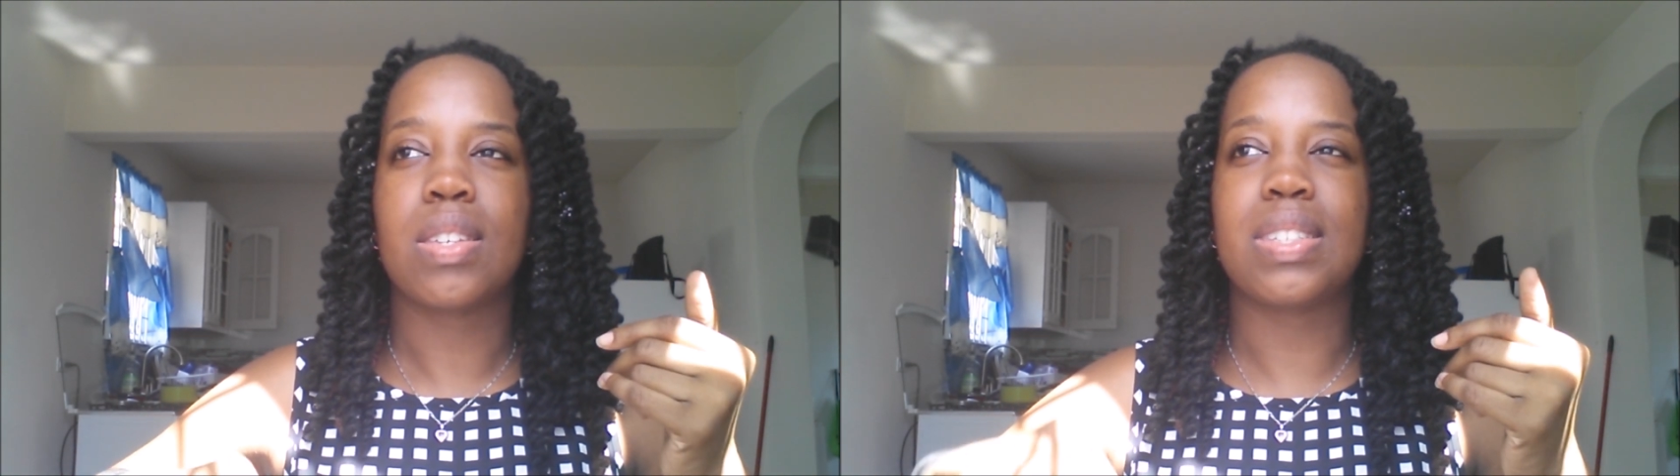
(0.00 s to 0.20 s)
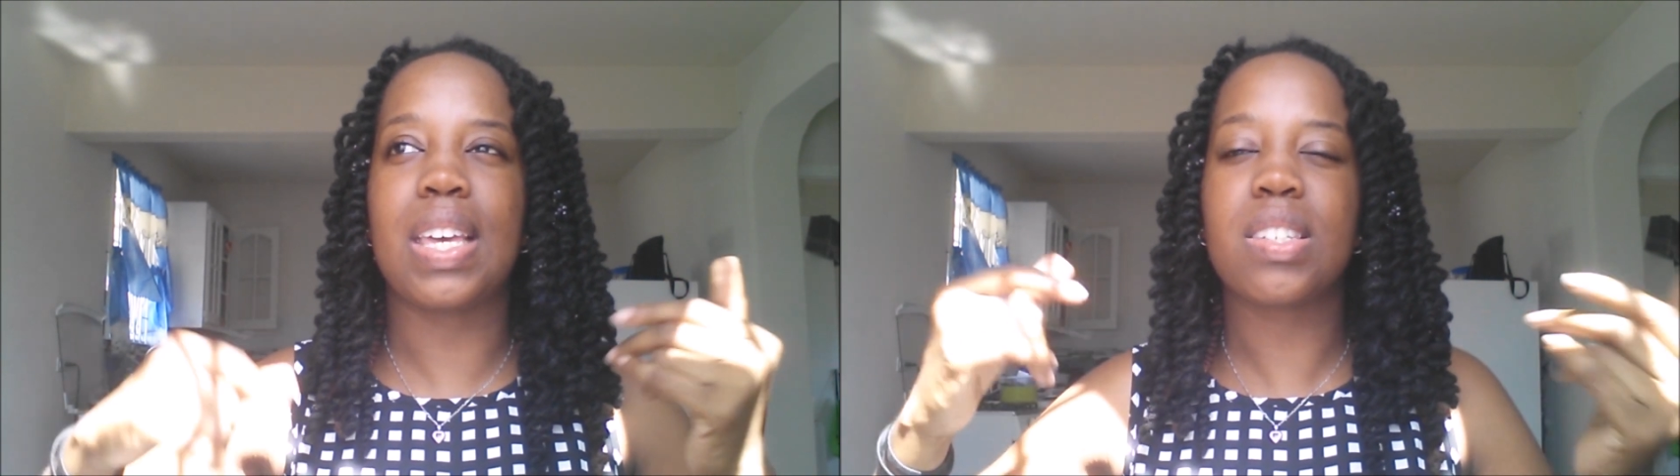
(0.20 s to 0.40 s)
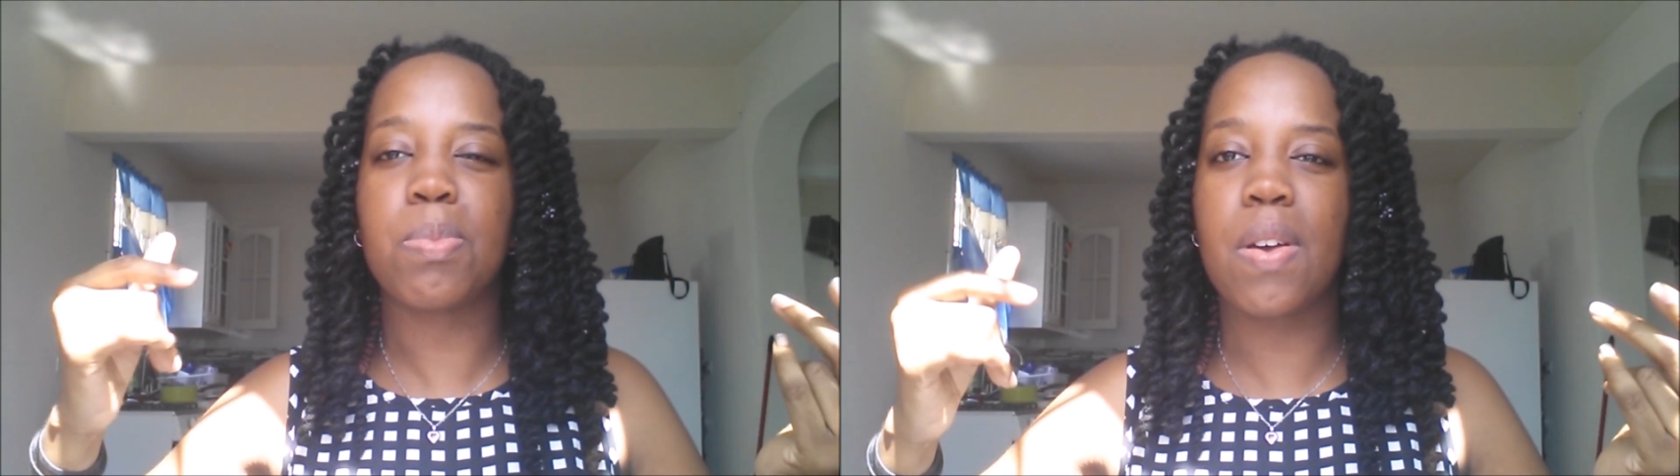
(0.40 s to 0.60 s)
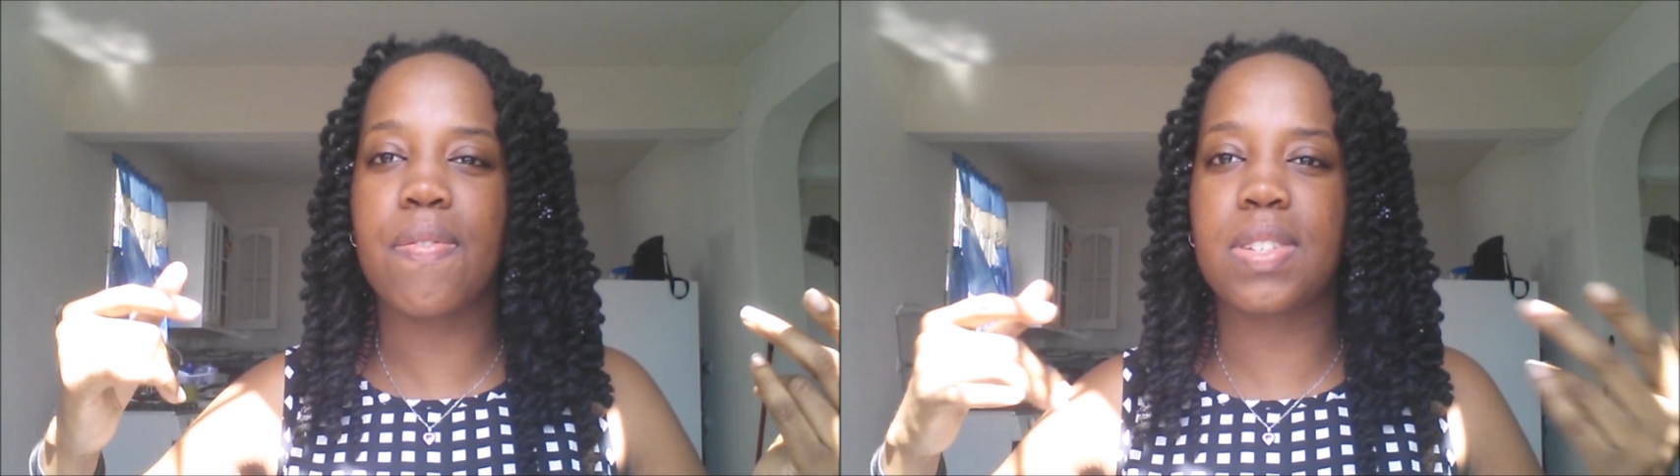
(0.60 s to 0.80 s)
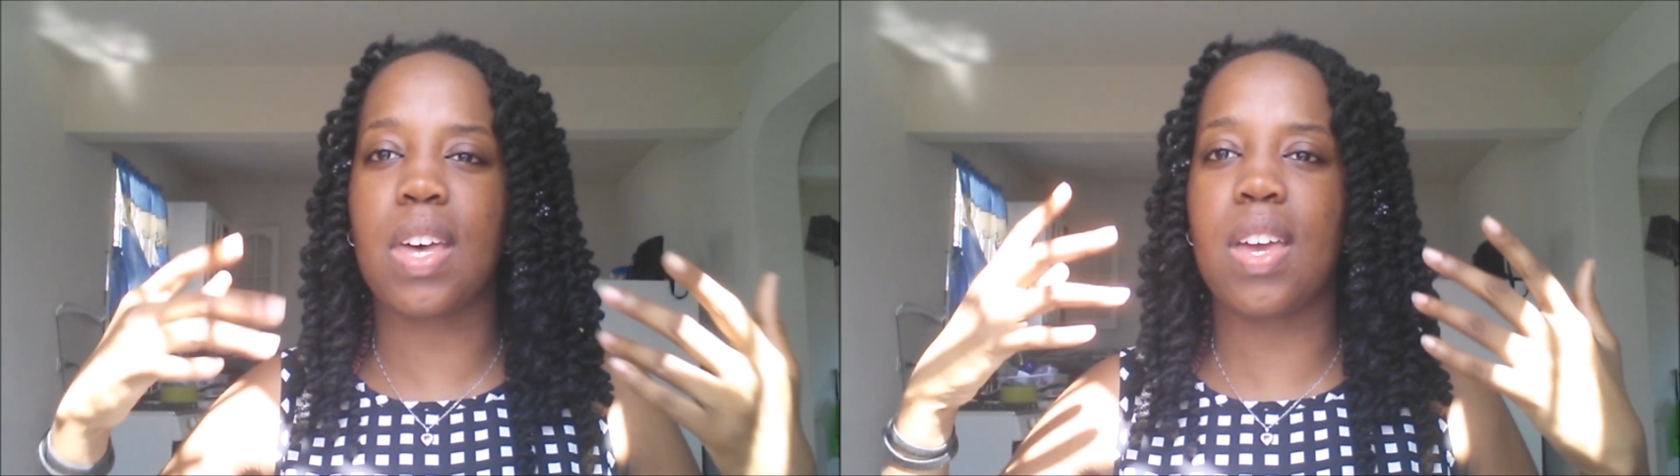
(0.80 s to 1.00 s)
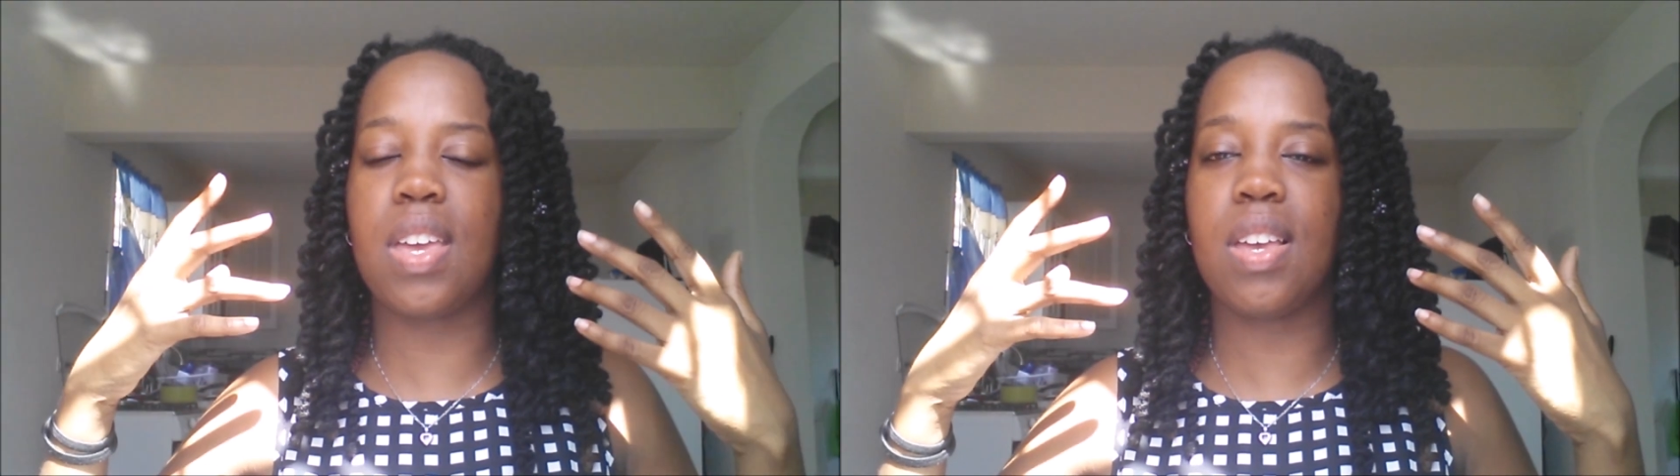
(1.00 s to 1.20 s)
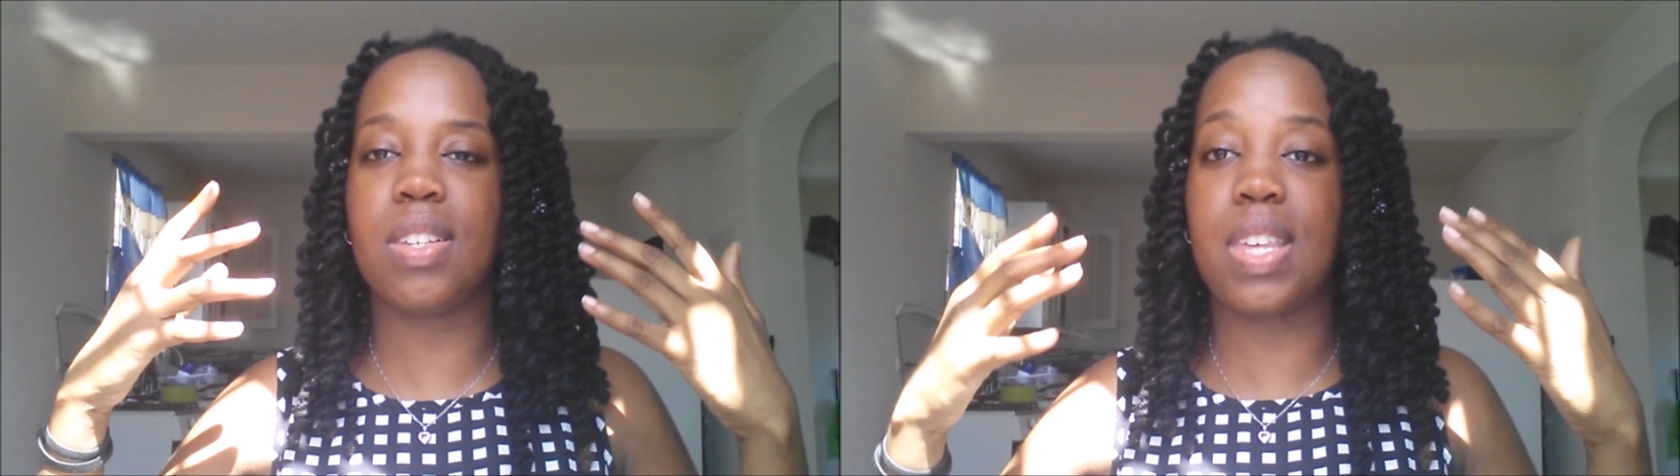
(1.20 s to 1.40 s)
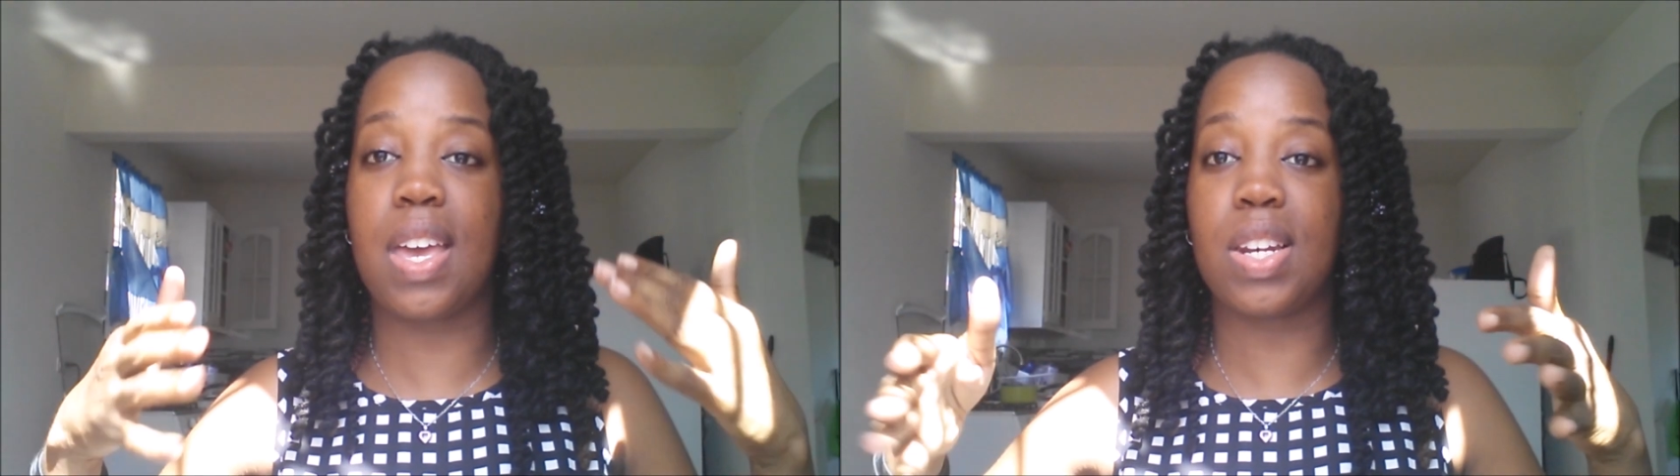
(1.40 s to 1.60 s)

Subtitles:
6 months, I